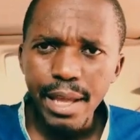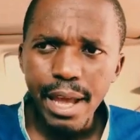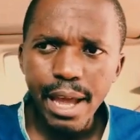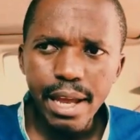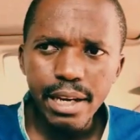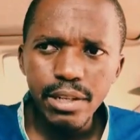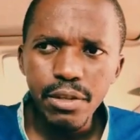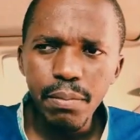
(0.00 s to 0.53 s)

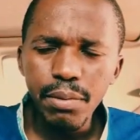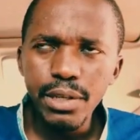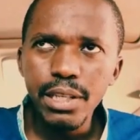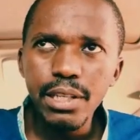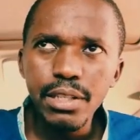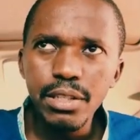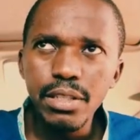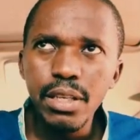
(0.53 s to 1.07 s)
and your
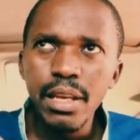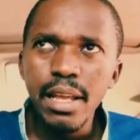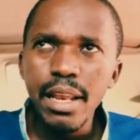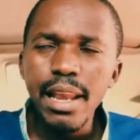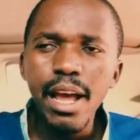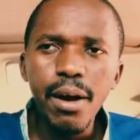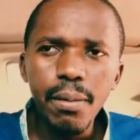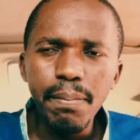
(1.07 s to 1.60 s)
body is
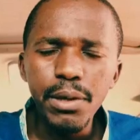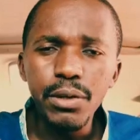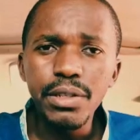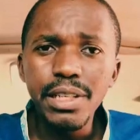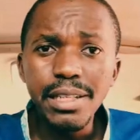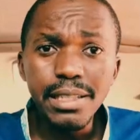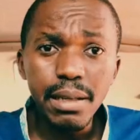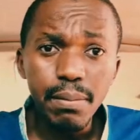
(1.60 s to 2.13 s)
now
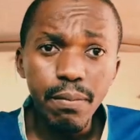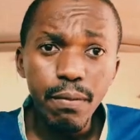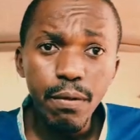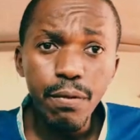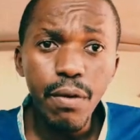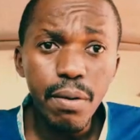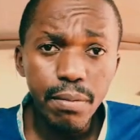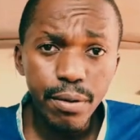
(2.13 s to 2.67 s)
building some
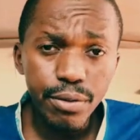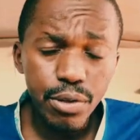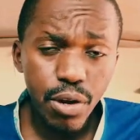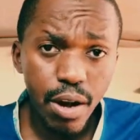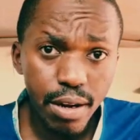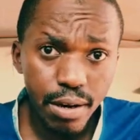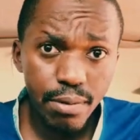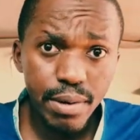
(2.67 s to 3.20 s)
form of
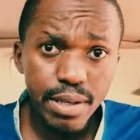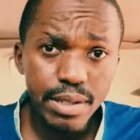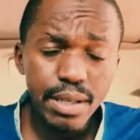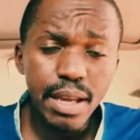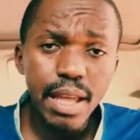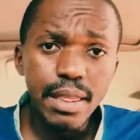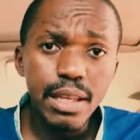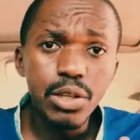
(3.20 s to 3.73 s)

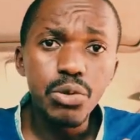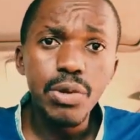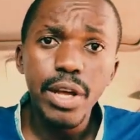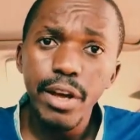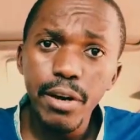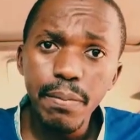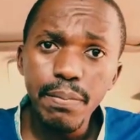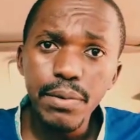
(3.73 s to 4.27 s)
tolerance that will
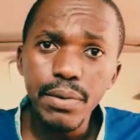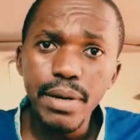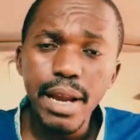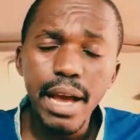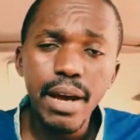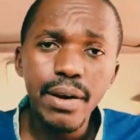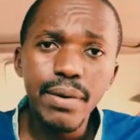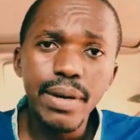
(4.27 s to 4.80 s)
help you
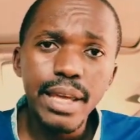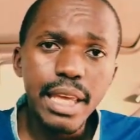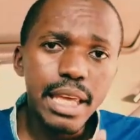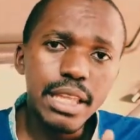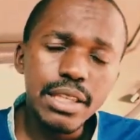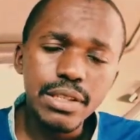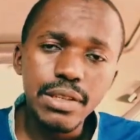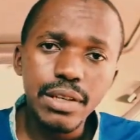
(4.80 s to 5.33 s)
now
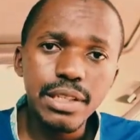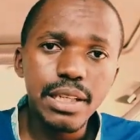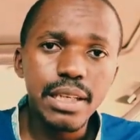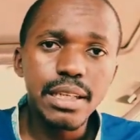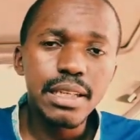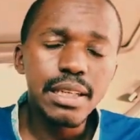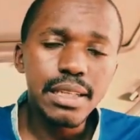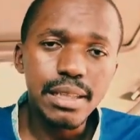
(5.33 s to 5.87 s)
in
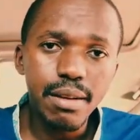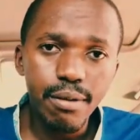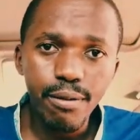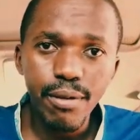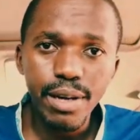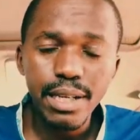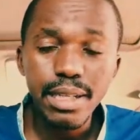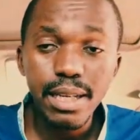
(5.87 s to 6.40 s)
certain
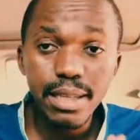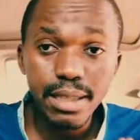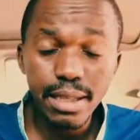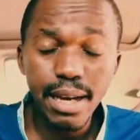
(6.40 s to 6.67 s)
different